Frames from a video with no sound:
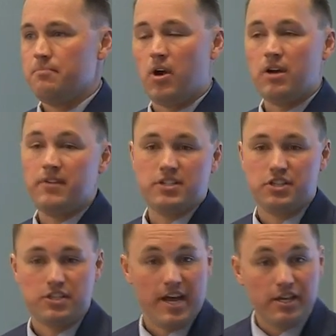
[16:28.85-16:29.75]
Part of it's
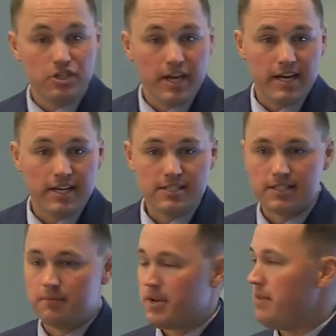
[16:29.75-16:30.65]
just to educate us.
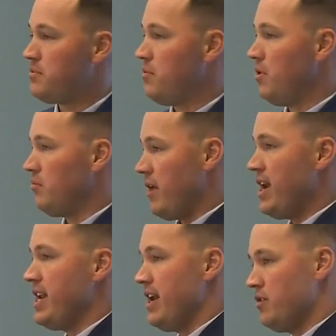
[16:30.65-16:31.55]
Sometimes we'll
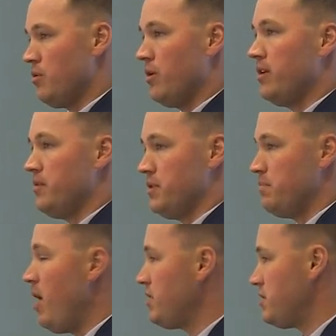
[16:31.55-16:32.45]
write an editorial in
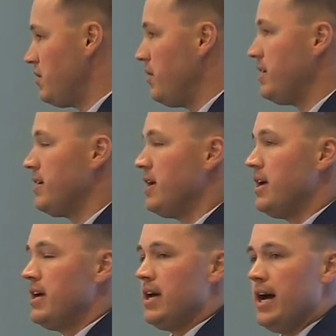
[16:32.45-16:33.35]
response to it.
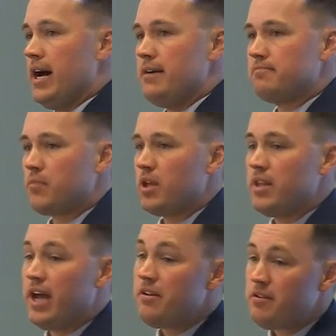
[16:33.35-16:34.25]

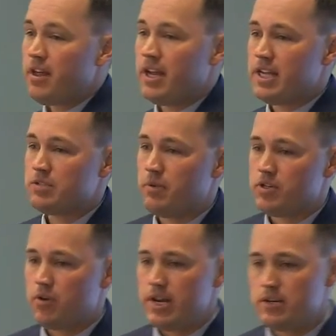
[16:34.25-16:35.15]
The other thing is we
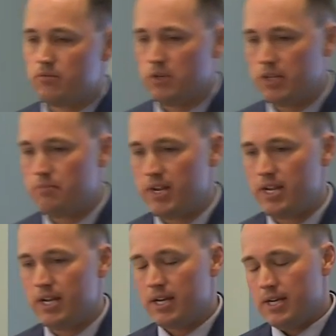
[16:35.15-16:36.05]
tried to really
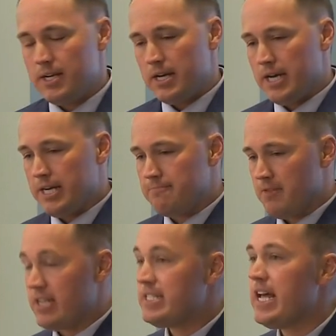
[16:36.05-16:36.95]
be
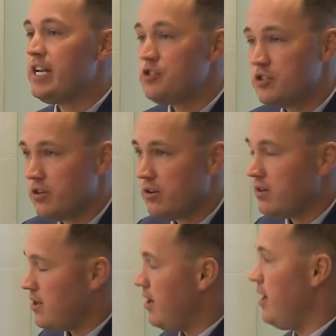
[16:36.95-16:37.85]

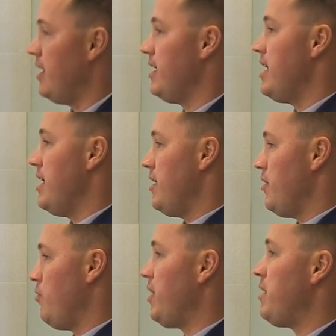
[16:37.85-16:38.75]
intentional on
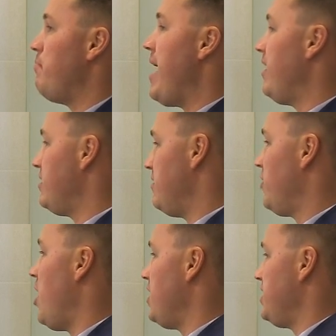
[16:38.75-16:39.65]
what the balance
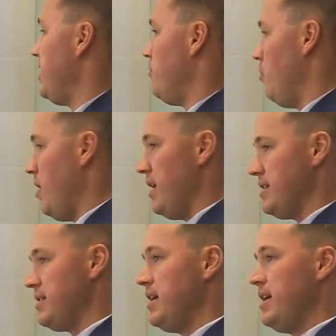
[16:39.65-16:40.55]
of content
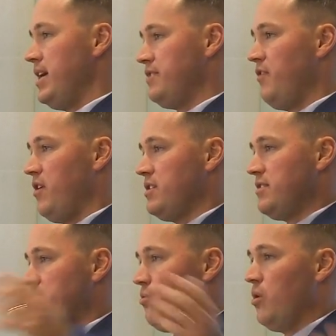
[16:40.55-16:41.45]
was as far
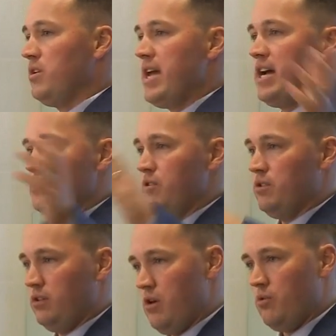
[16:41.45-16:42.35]
as world, national
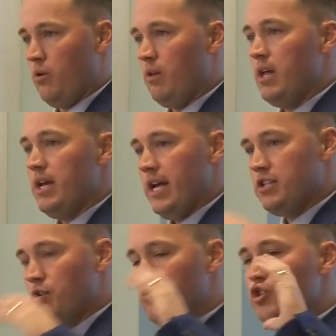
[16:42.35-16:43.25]
to local.
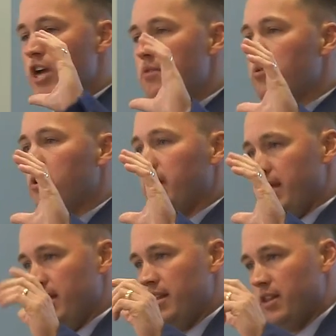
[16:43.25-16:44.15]
And so
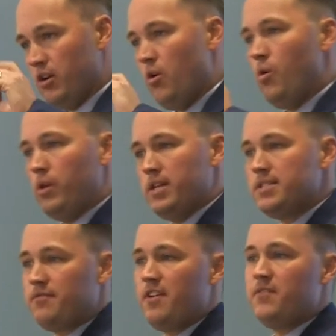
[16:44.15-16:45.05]
generally the goal
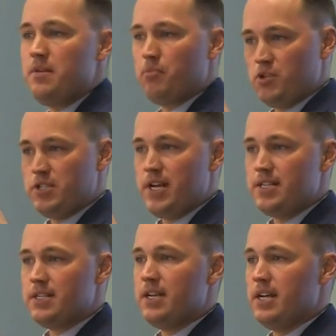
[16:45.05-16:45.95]
is
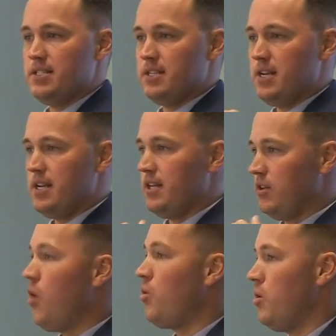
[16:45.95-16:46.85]
50% is
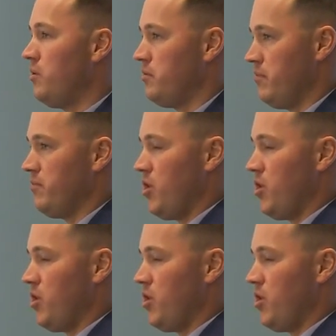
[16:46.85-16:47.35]
local.